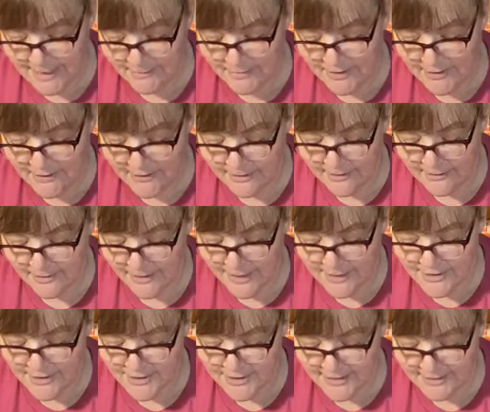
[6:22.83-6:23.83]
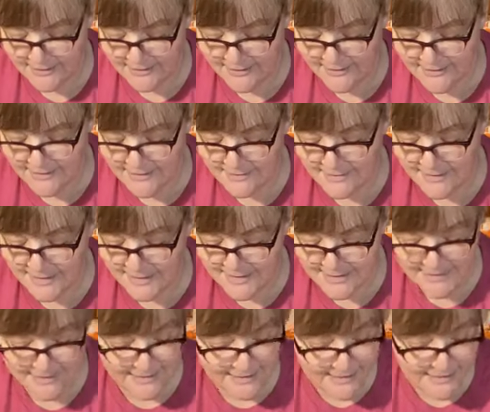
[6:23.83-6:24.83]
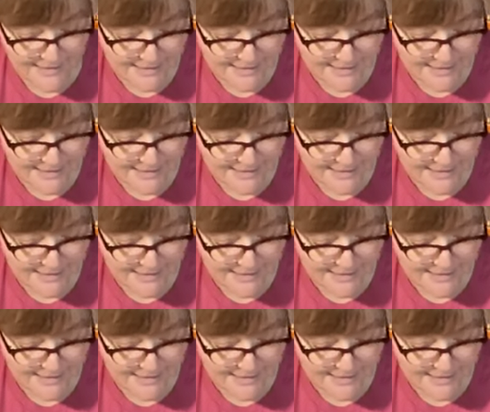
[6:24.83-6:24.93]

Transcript: time of year. Garage sale season